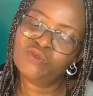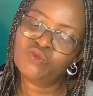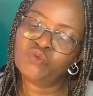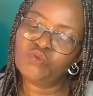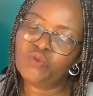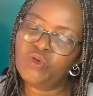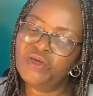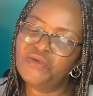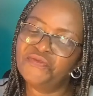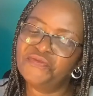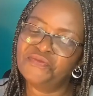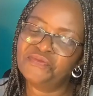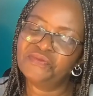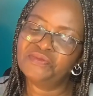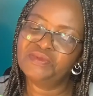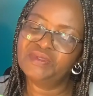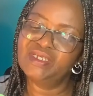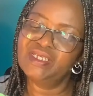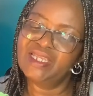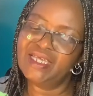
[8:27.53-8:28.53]
12
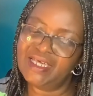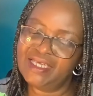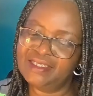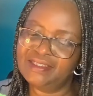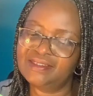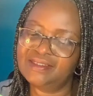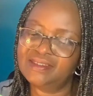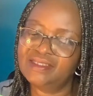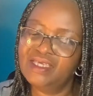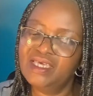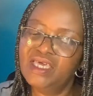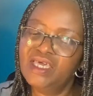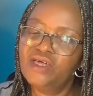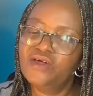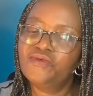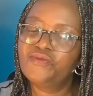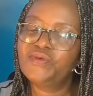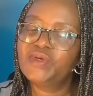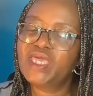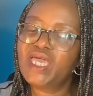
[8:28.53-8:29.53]
likes.
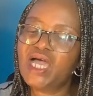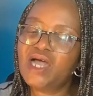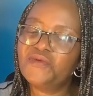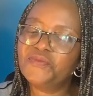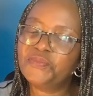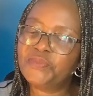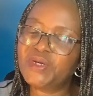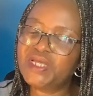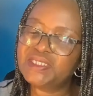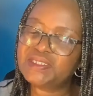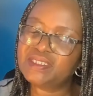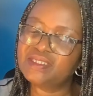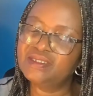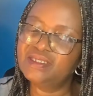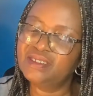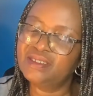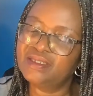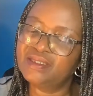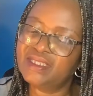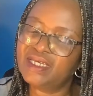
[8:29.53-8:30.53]
We have
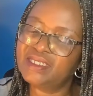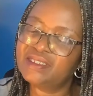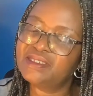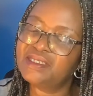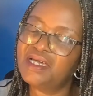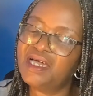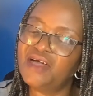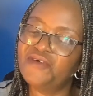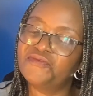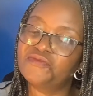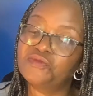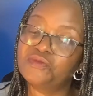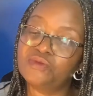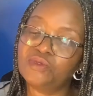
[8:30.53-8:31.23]
presidents that have